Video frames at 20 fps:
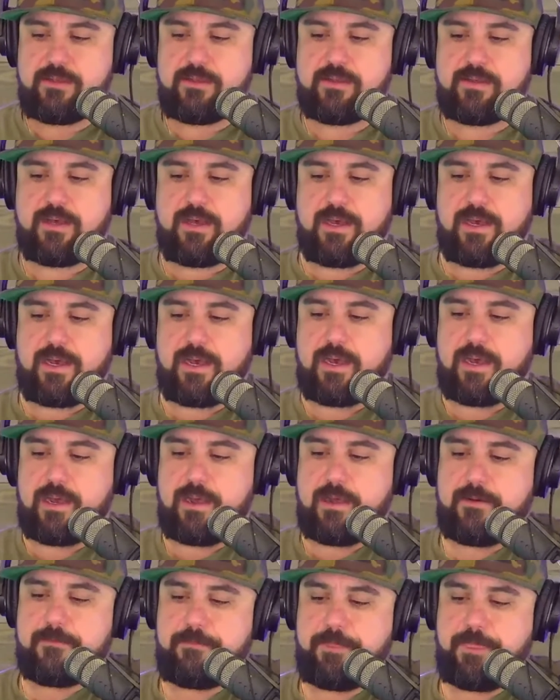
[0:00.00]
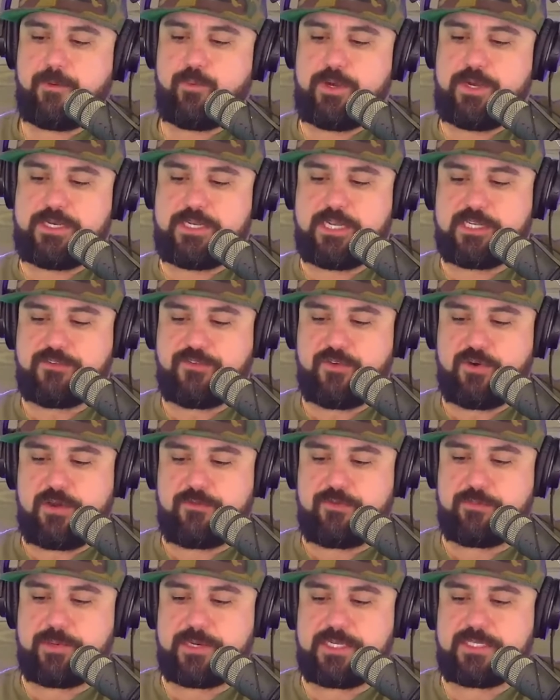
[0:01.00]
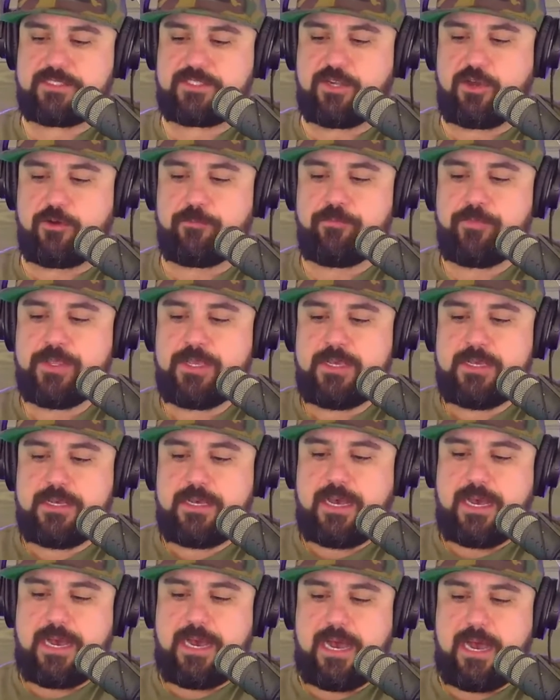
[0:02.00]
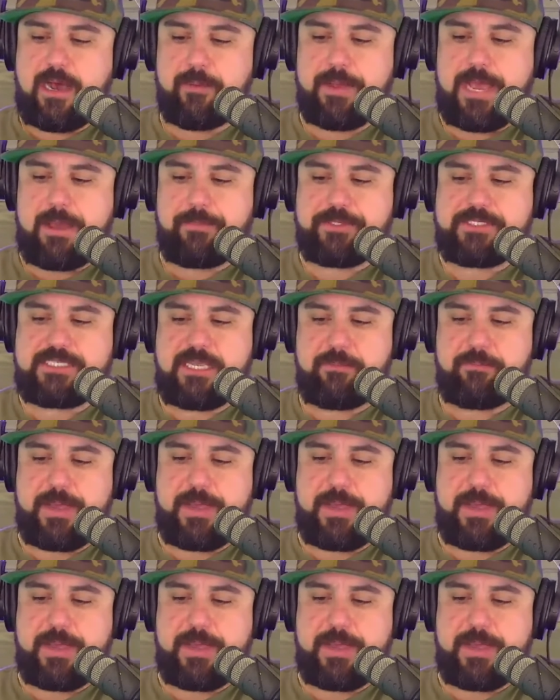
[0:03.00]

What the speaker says: for everybody. So, happy St.